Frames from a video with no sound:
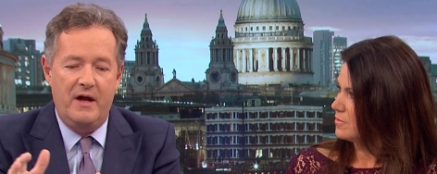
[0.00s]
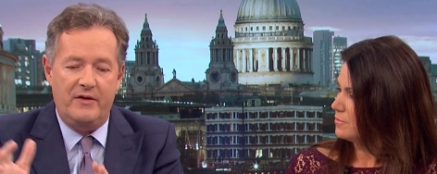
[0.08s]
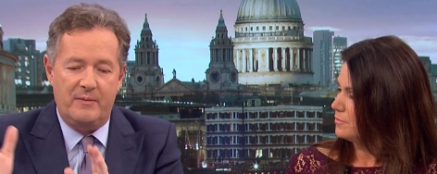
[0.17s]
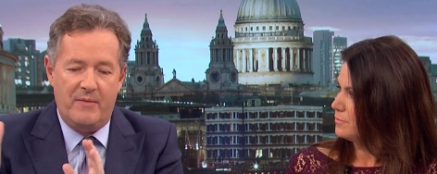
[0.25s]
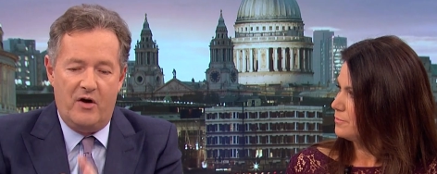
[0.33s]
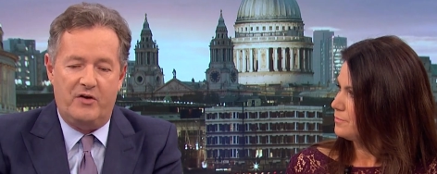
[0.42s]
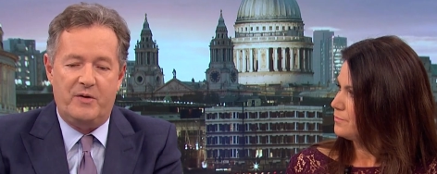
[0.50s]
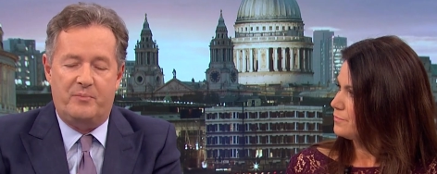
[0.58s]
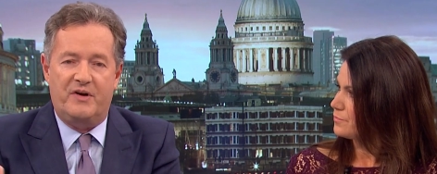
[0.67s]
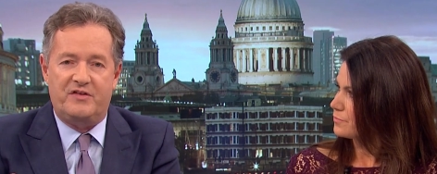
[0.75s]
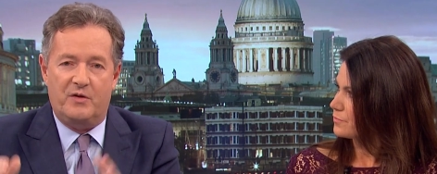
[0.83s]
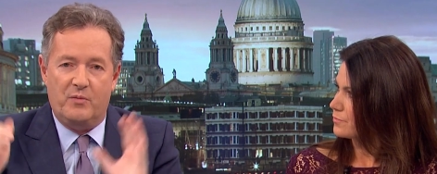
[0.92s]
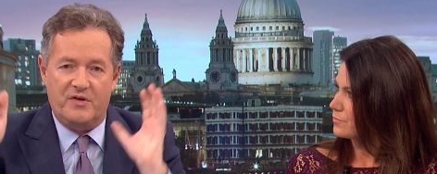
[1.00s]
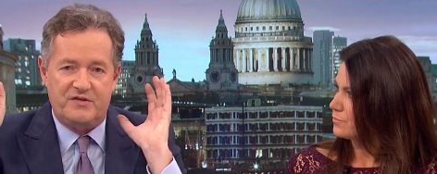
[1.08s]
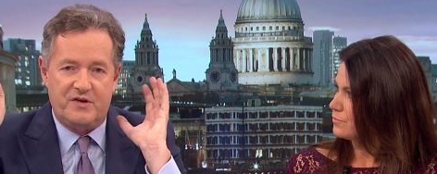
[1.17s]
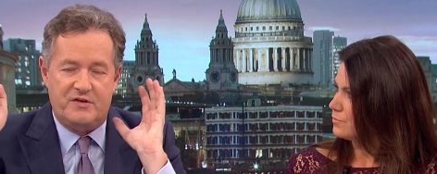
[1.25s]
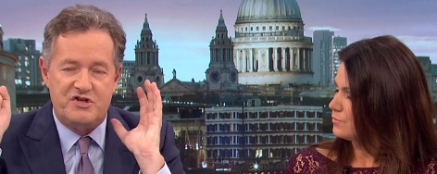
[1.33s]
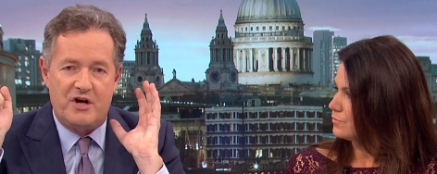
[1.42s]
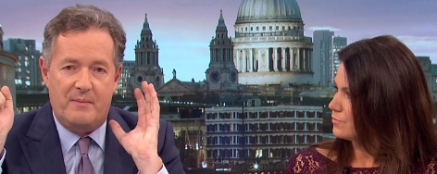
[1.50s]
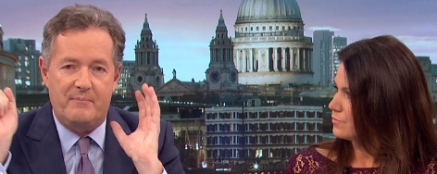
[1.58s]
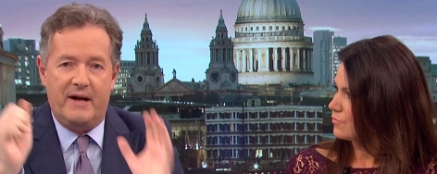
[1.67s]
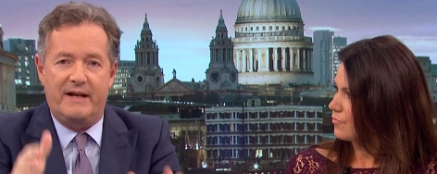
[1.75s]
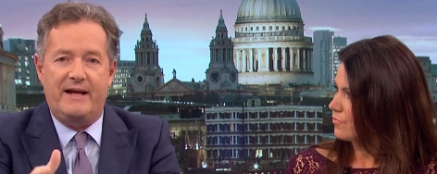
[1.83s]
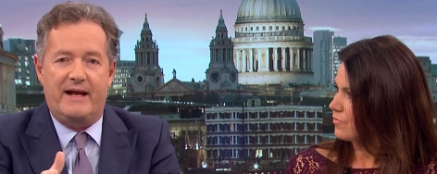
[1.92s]
Speaker 1: The American president wants to chuck
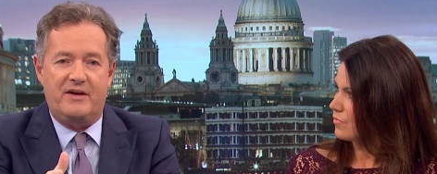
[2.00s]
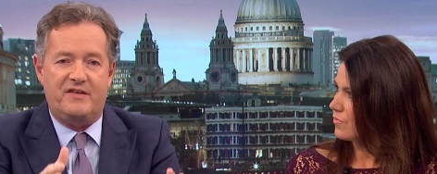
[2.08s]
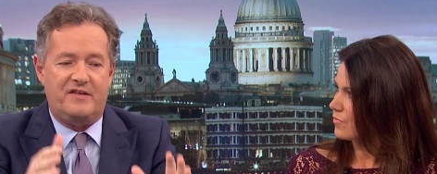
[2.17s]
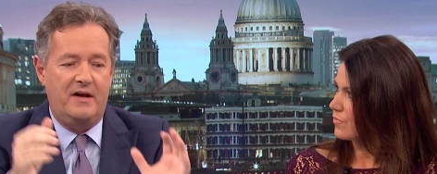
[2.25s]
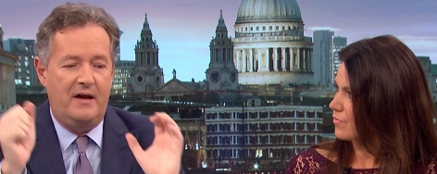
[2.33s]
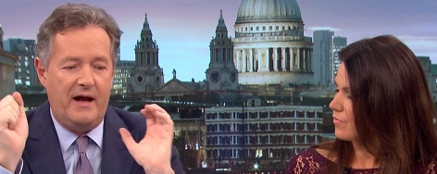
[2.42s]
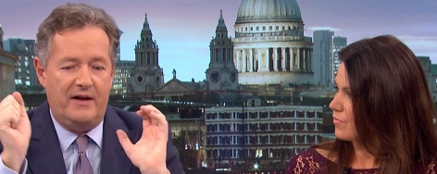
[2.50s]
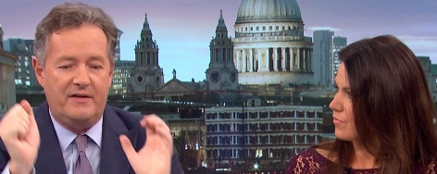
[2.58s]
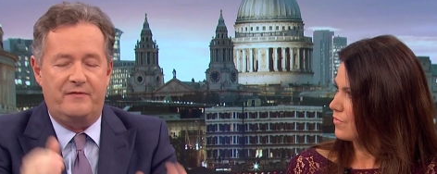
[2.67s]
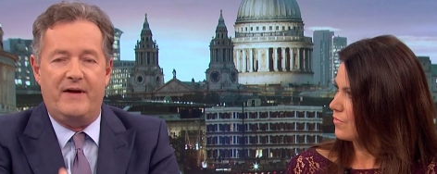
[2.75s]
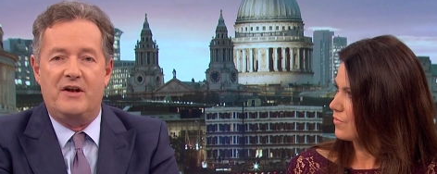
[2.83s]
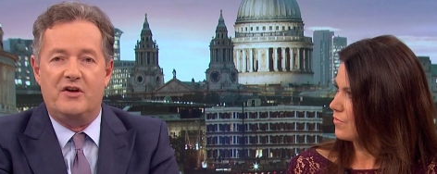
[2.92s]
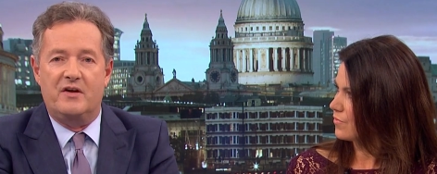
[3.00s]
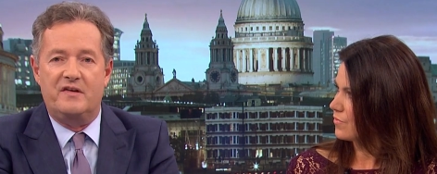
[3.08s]
money at us and defend